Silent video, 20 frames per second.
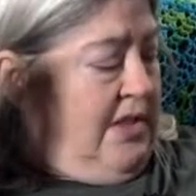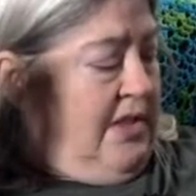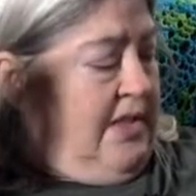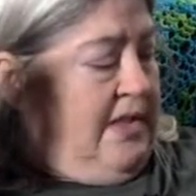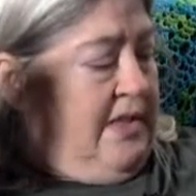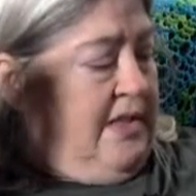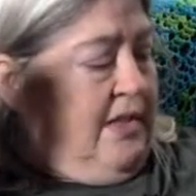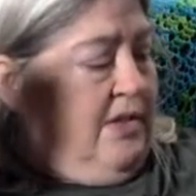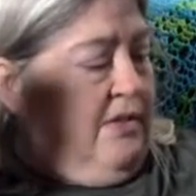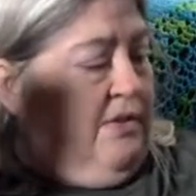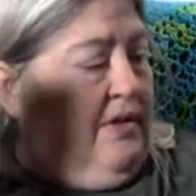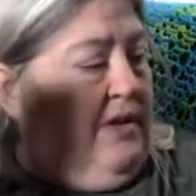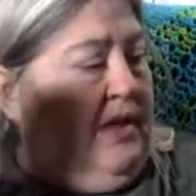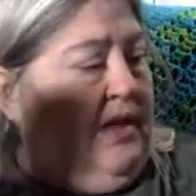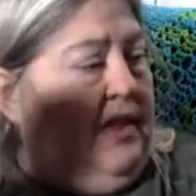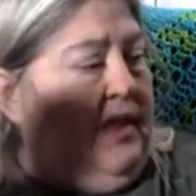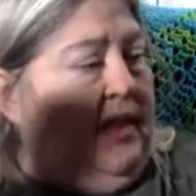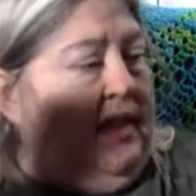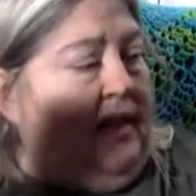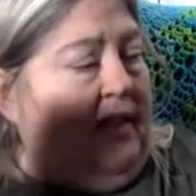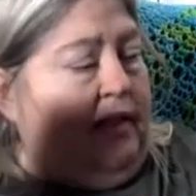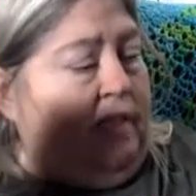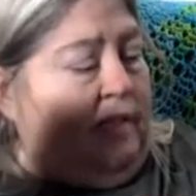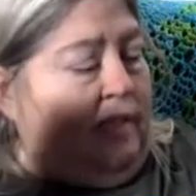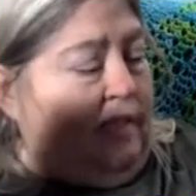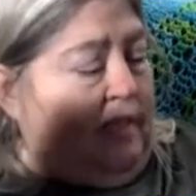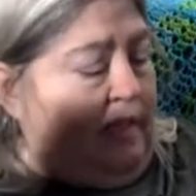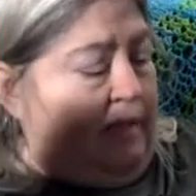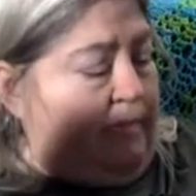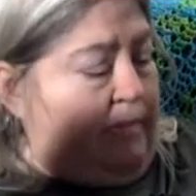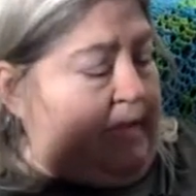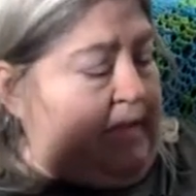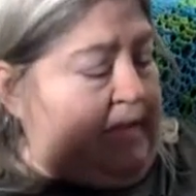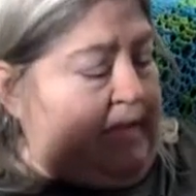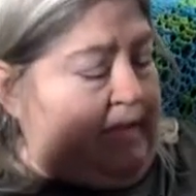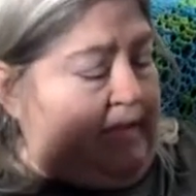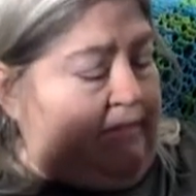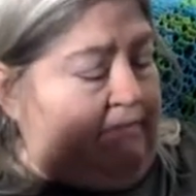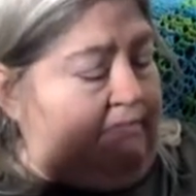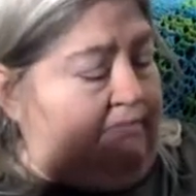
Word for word: So um, it,